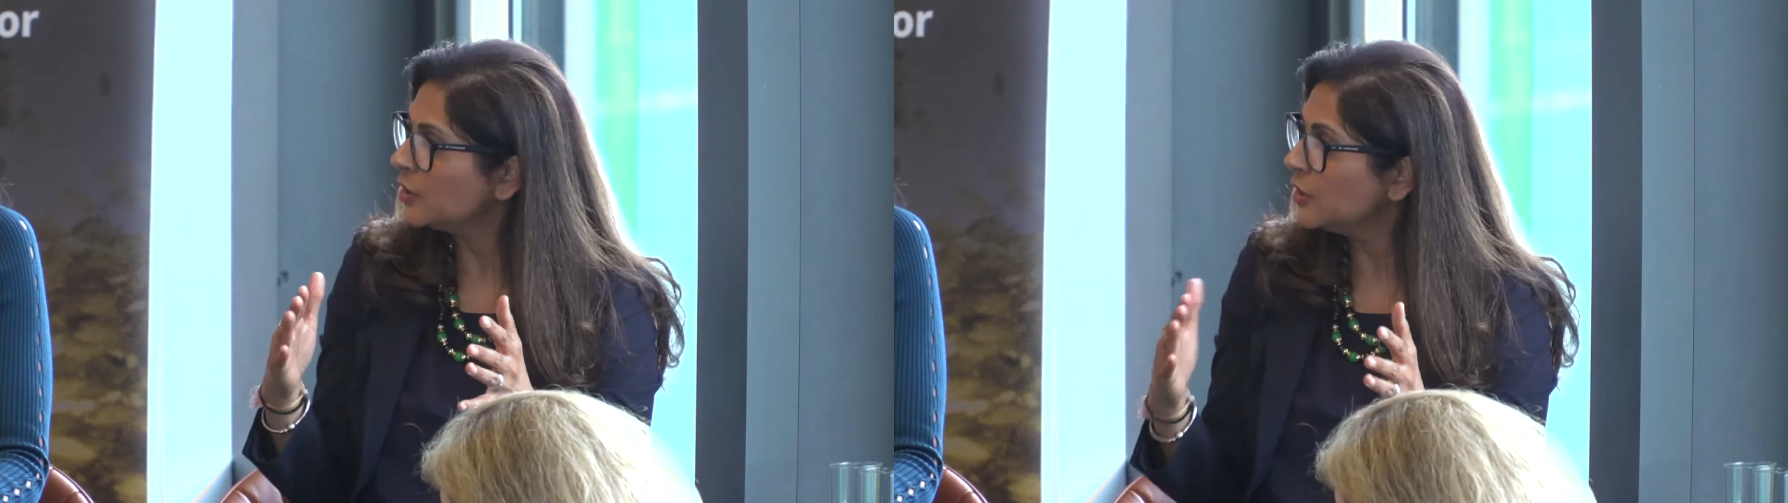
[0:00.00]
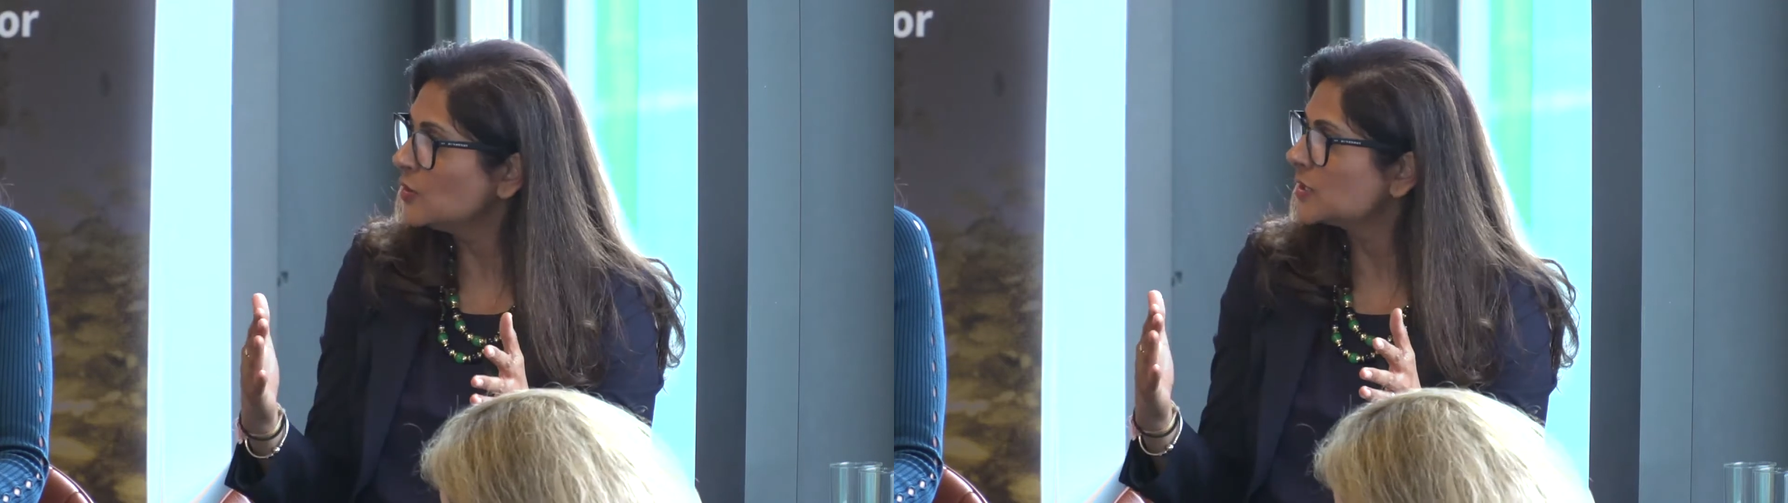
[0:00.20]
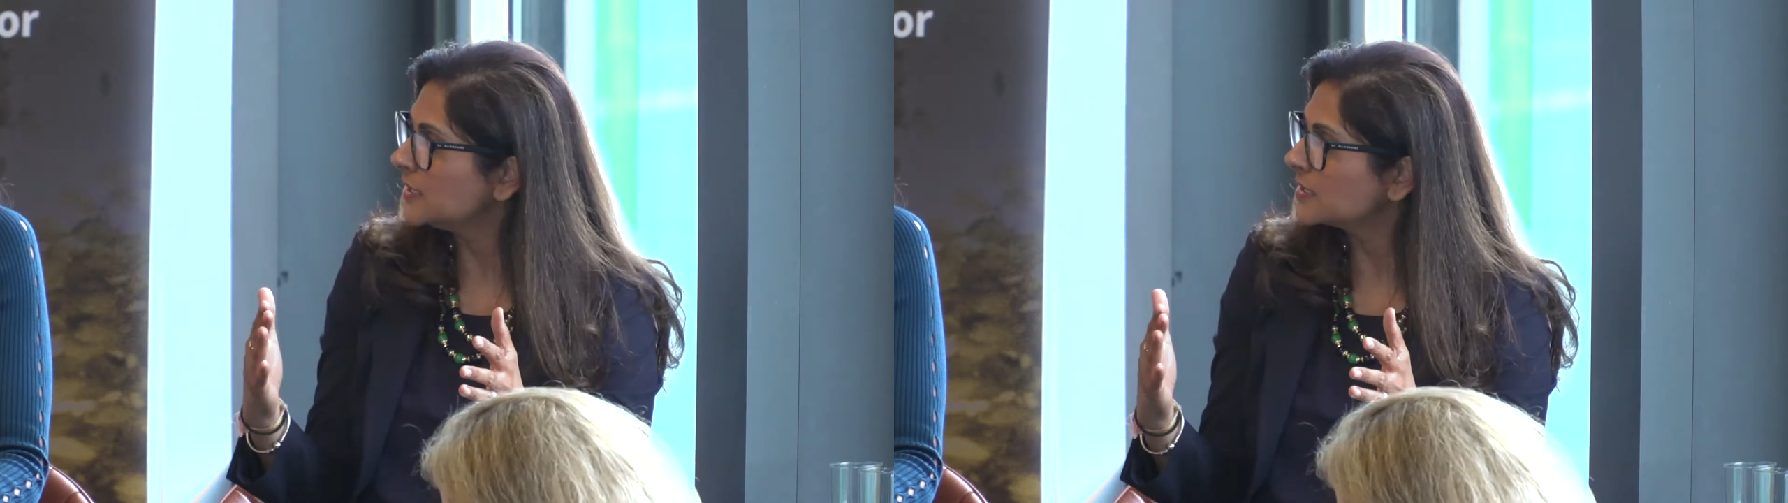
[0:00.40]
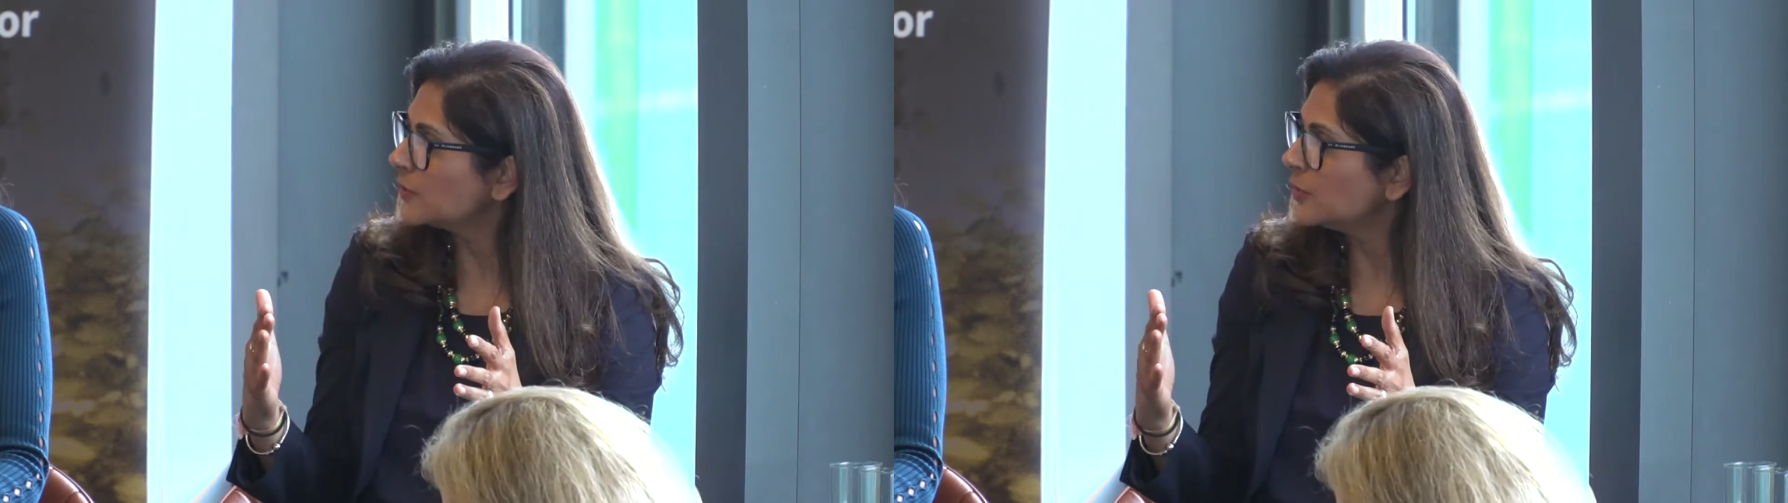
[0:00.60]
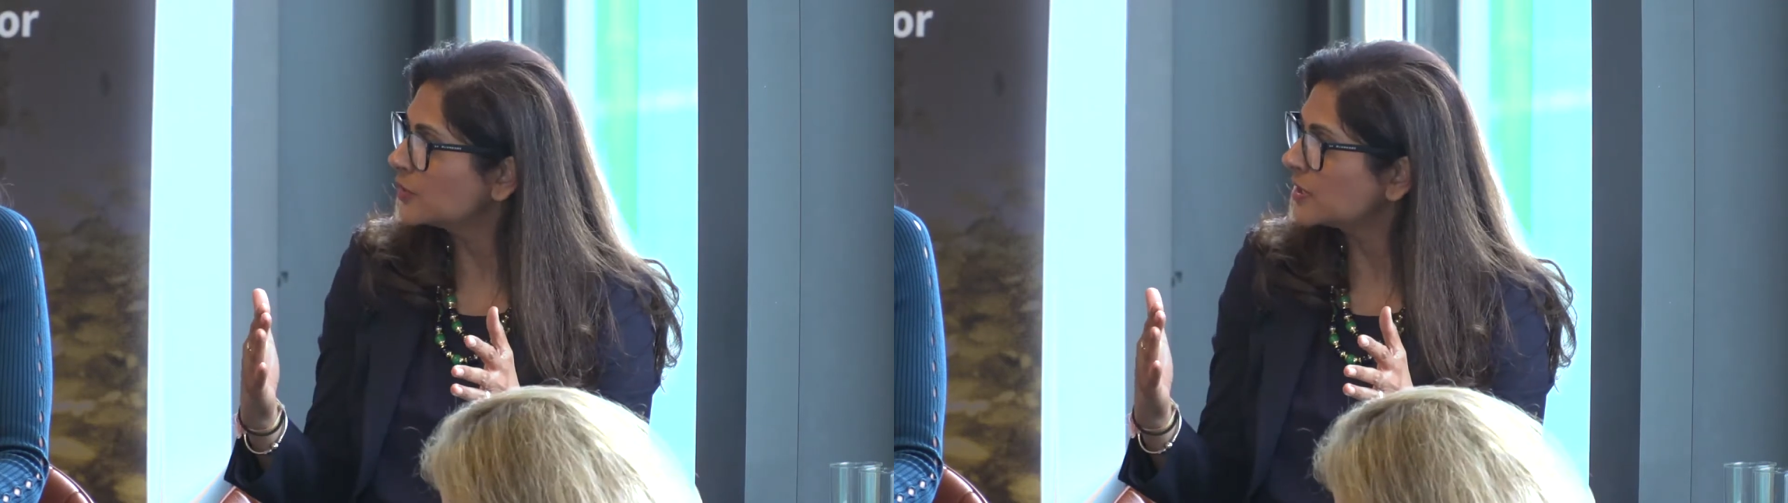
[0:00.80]
hugely
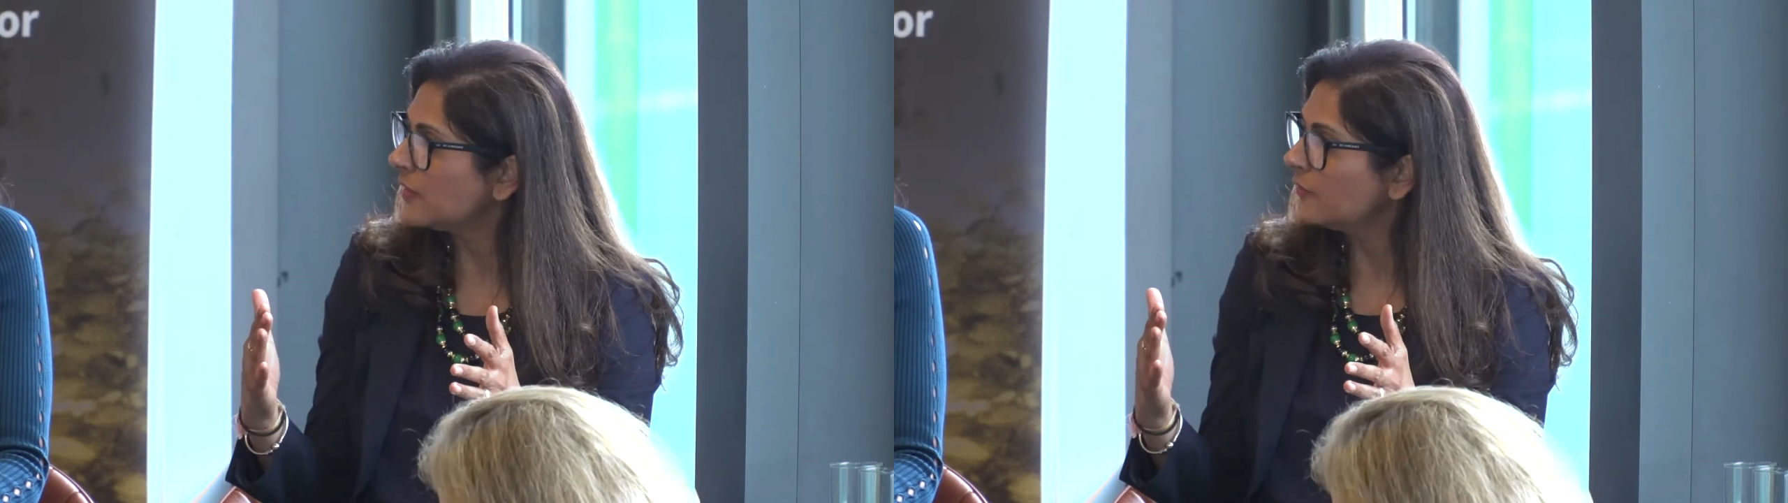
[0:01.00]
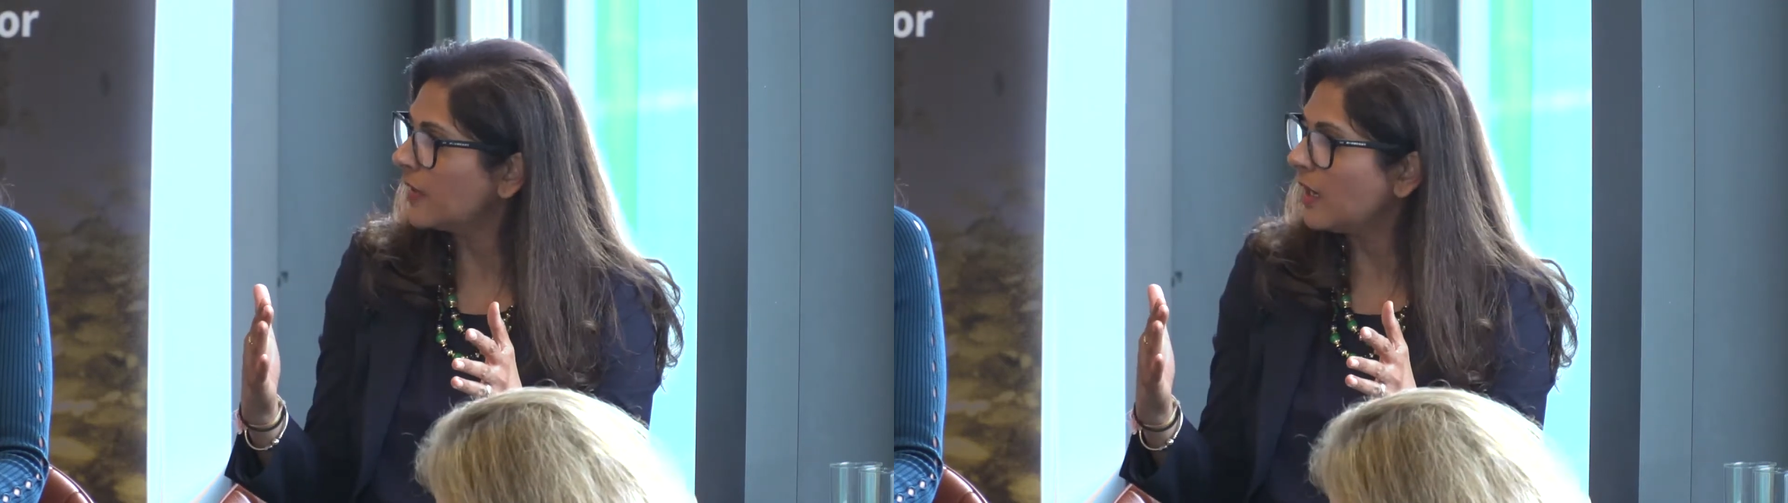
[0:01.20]
supportive